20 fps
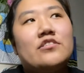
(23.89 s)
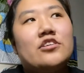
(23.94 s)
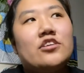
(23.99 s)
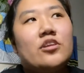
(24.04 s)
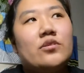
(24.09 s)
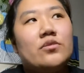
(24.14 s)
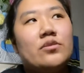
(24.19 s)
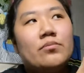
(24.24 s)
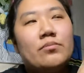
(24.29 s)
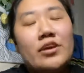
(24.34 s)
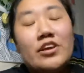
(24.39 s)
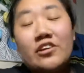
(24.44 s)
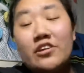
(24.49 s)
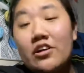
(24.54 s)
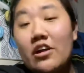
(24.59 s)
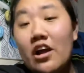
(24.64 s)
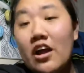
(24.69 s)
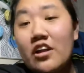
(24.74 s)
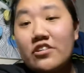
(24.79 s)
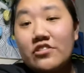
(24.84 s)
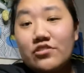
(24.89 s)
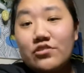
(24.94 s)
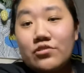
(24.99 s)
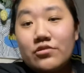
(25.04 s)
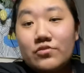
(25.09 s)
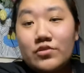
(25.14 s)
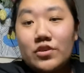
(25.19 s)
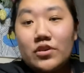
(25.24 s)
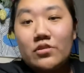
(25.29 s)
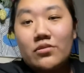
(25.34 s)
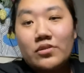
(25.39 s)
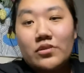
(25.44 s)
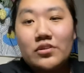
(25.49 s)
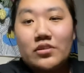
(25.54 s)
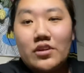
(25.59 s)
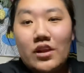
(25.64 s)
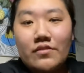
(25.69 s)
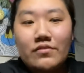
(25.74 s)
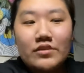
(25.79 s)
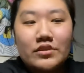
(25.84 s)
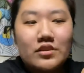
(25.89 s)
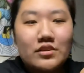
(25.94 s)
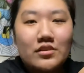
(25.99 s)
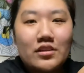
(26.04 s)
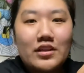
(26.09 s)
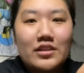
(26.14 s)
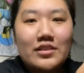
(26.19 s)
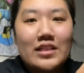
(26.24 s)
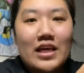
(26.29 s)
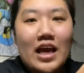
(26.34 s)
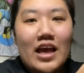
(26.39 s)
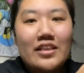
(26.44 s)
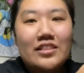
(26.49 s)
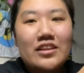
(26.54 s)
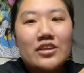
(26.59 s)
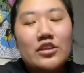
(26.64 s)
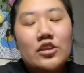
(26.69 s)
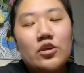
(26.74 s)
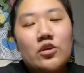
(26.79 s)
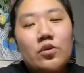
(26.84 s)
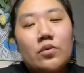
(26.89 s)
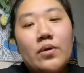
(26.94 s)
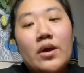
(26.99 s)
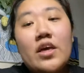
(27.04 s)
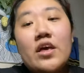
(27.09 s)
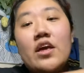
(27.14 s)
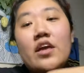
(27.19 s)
you know, you make your honest review and everything like that, and then you